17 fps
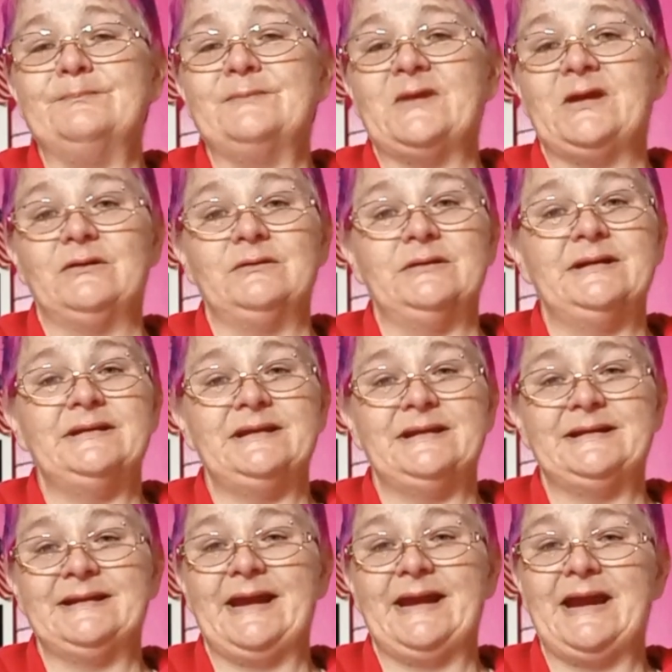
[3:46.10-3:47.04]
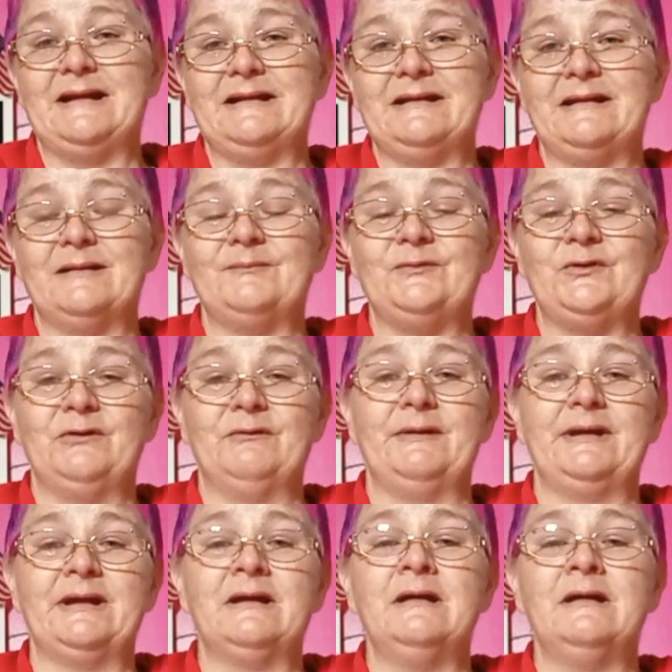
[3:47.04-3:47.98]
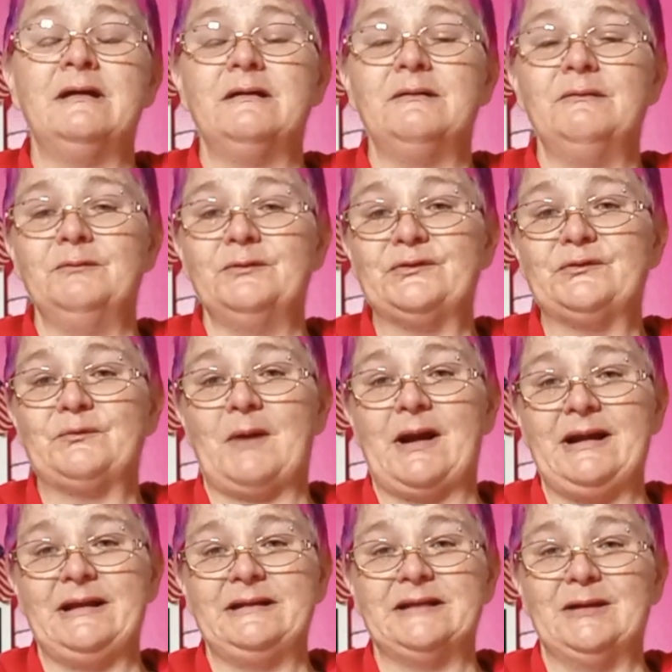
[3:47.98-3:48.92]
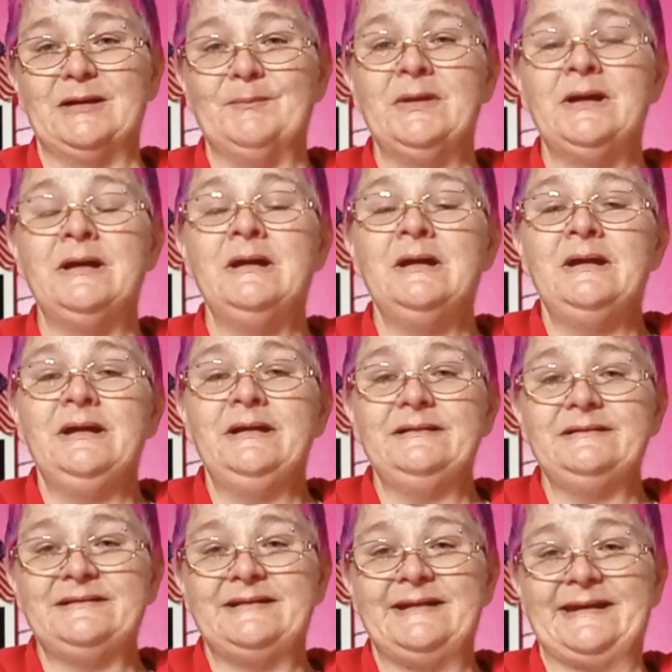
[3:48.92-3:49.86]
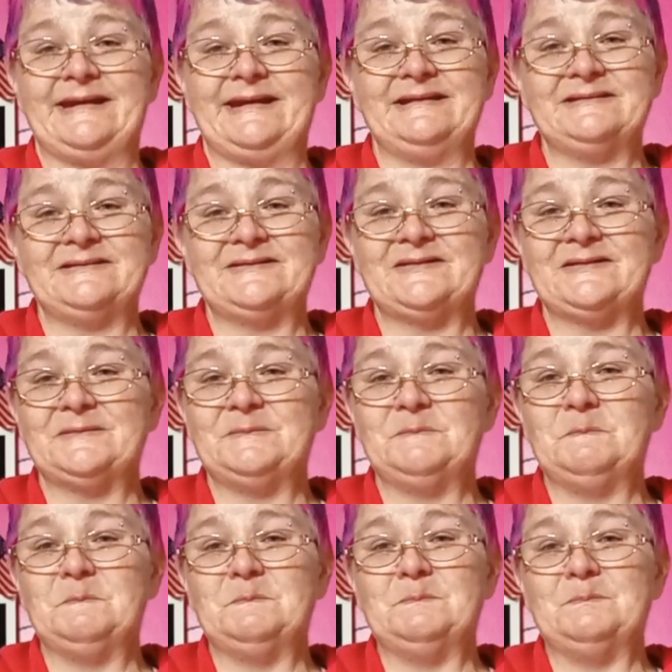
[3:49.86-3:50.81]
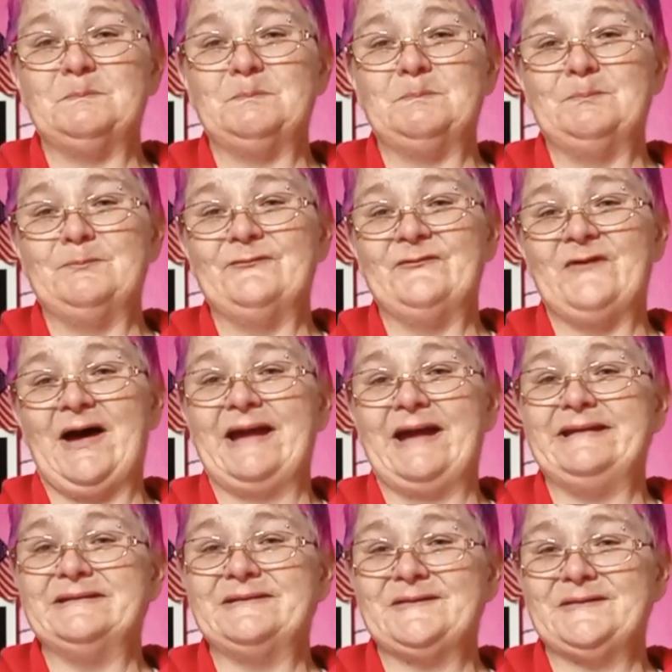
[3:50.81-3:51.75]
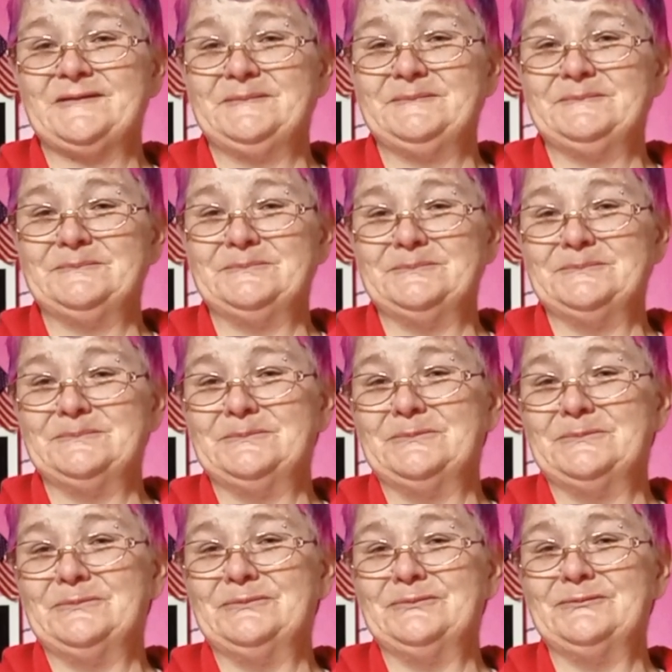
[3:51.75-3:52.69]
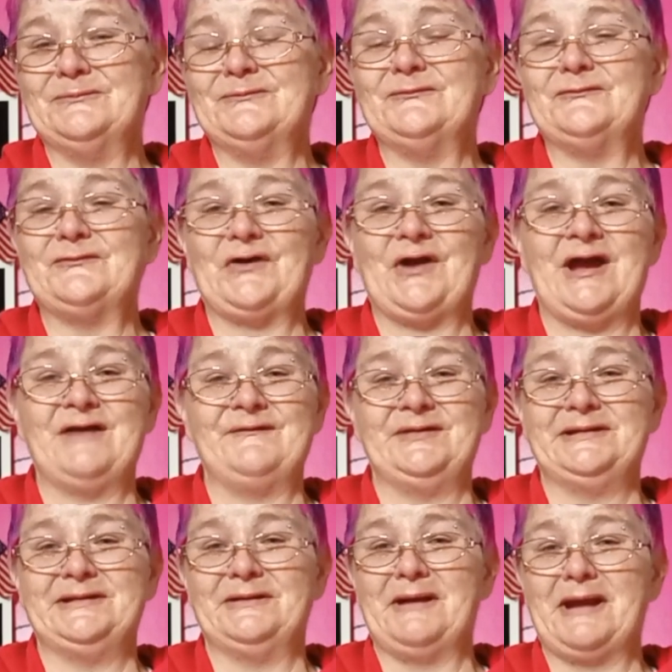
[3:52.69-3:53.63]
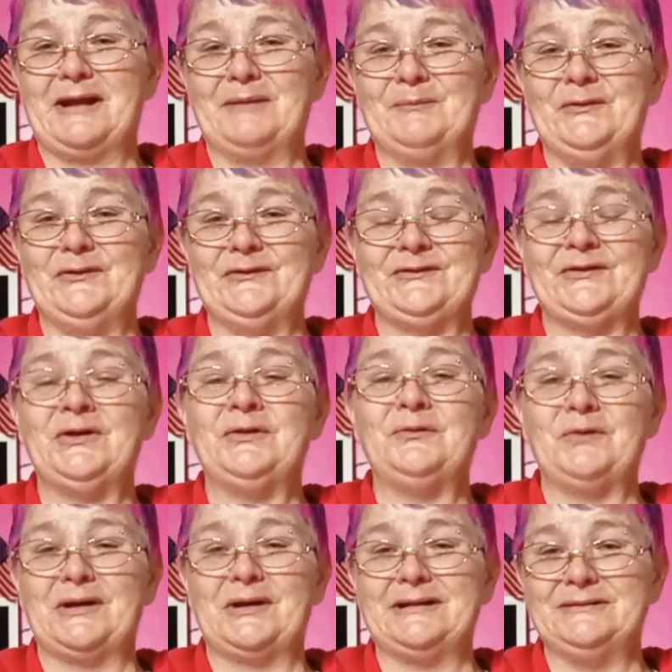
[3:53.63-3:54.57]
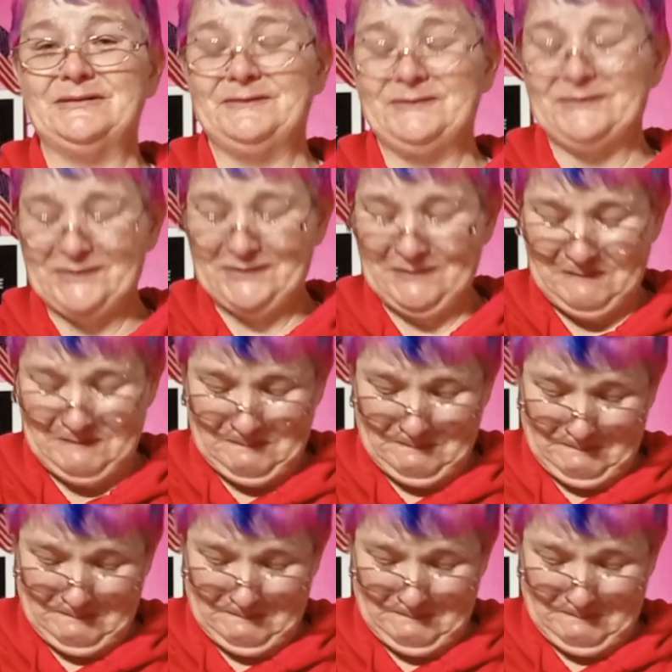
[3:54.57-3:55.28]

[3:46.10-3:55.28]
The only thing they ended up doing was writing them tickets, fines for having their animals running loose.